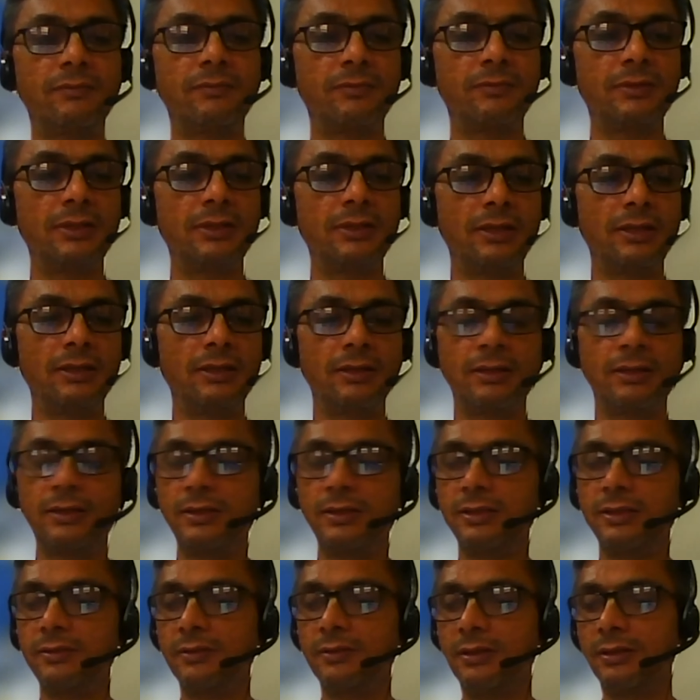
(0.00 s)

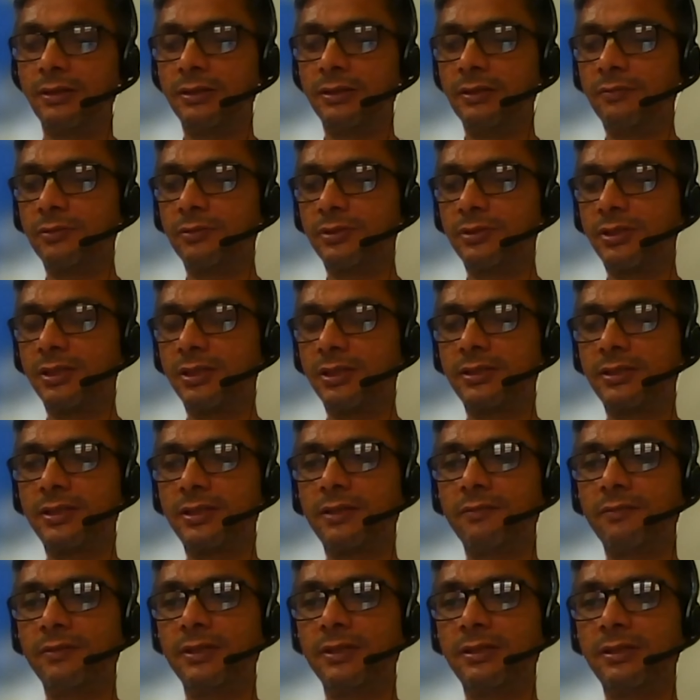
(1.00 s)
devotional
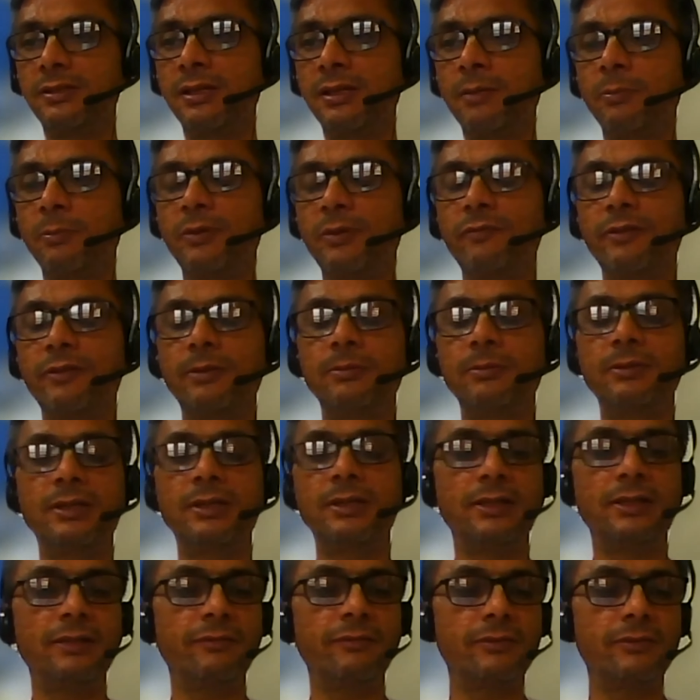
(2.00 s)
service, perform the
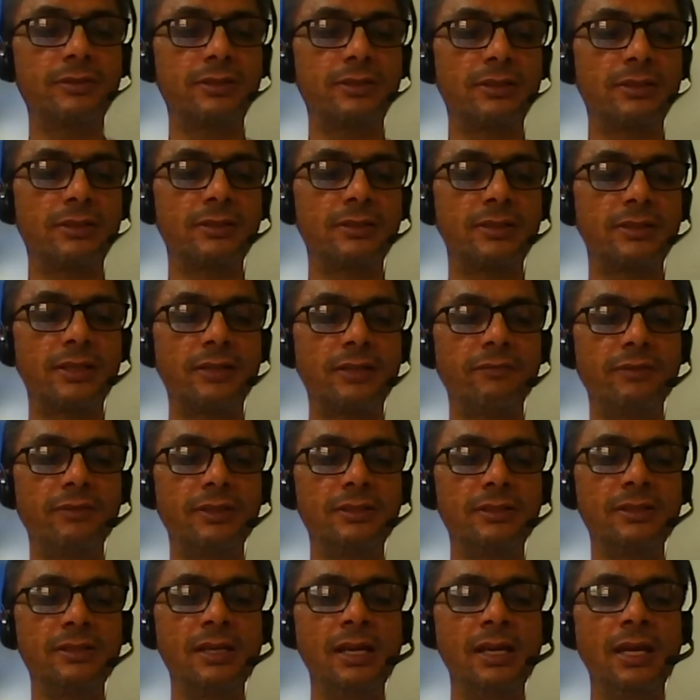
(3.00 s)
devotional
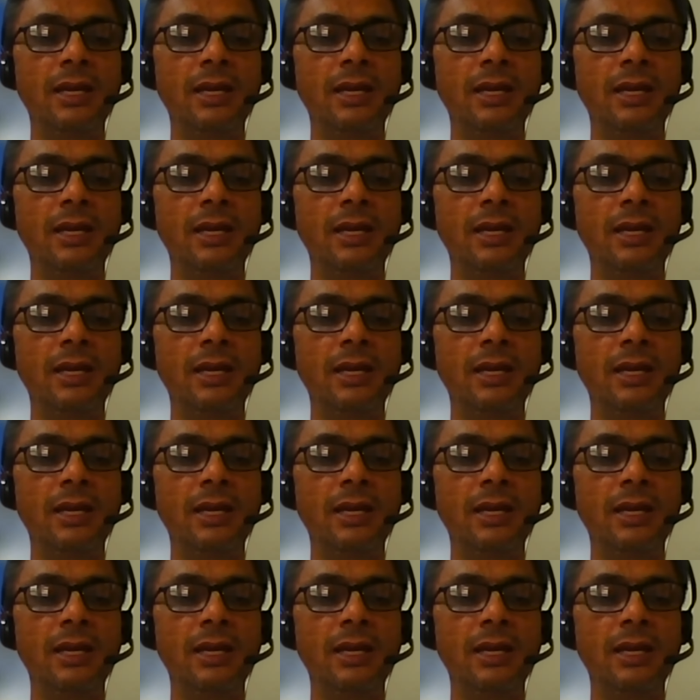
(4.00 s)
service,